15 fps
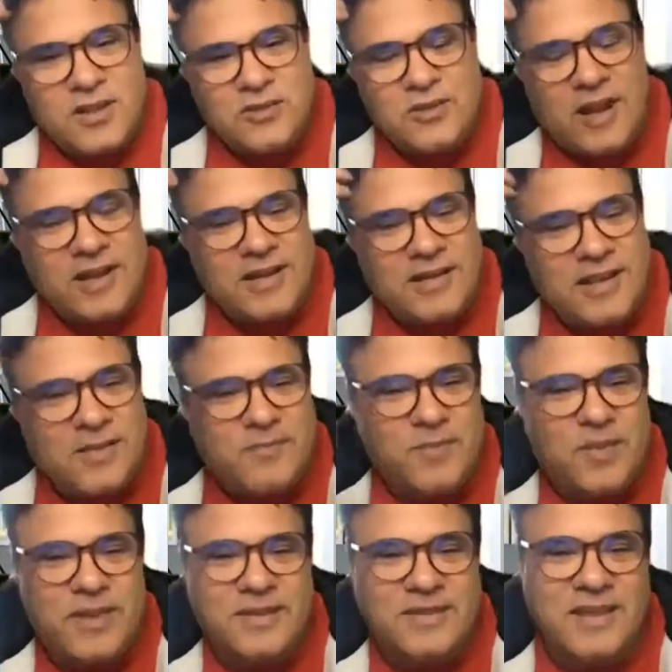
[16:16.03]
Johnny Depp
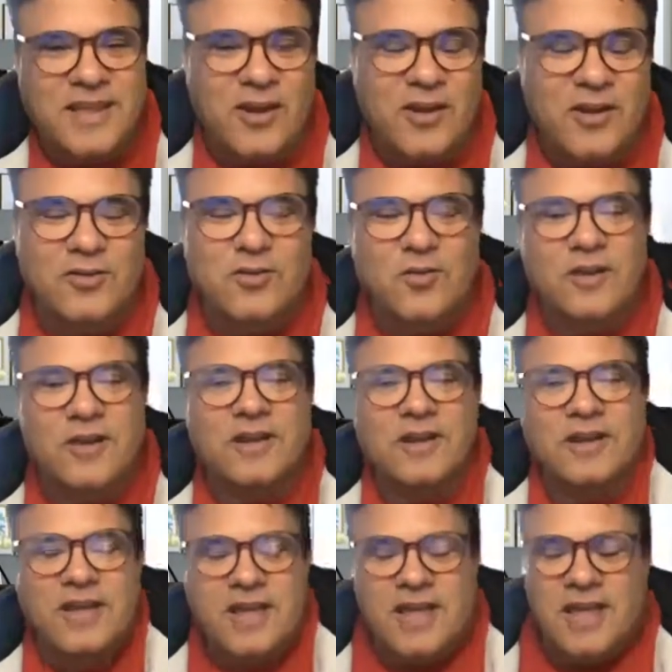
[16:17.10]
played the character in
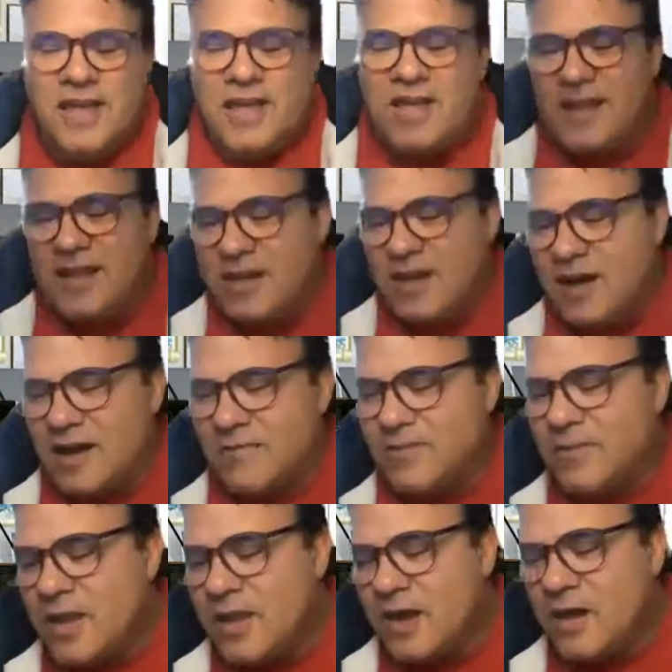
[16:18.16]
a in a um,
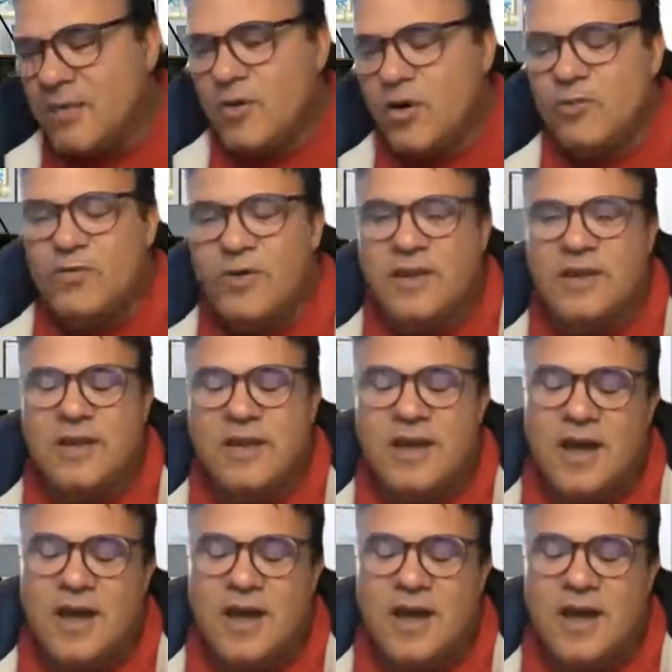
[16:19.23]
a movie.